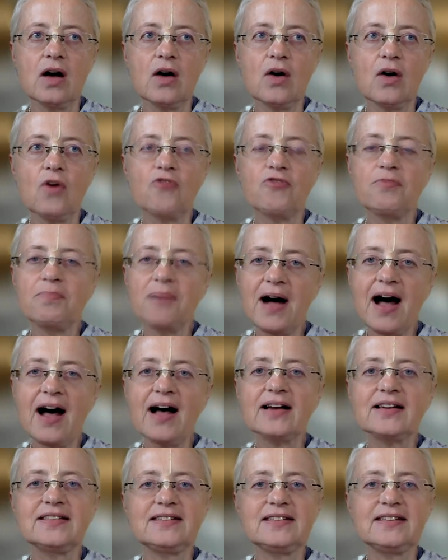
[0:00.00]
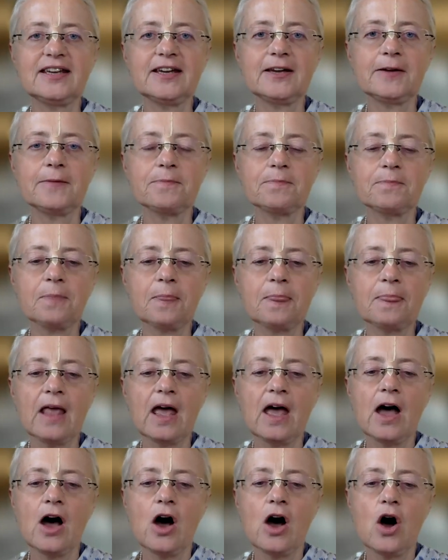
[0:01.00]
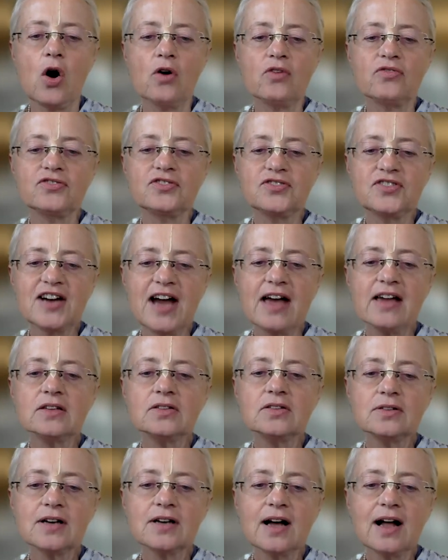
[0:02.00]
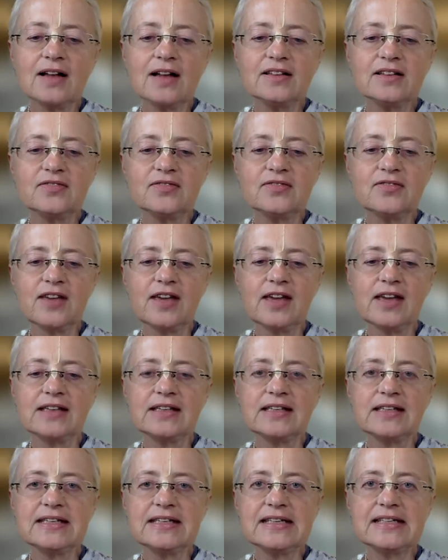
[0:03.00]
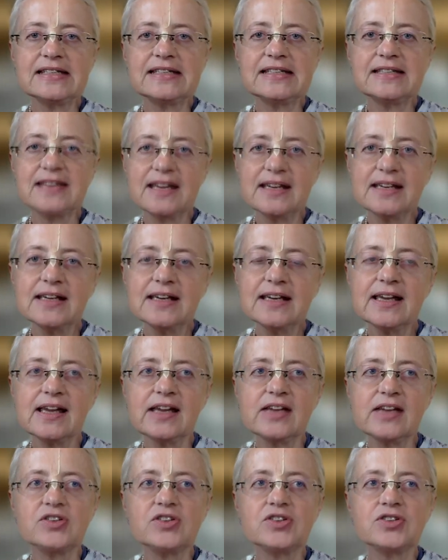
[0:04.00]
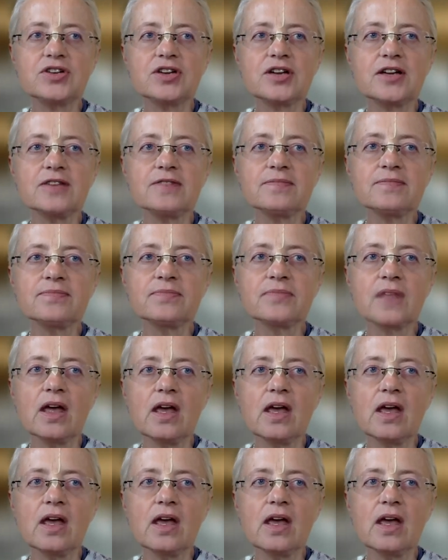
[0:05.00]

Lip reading: of bhakti, of trying to cultivate this dedication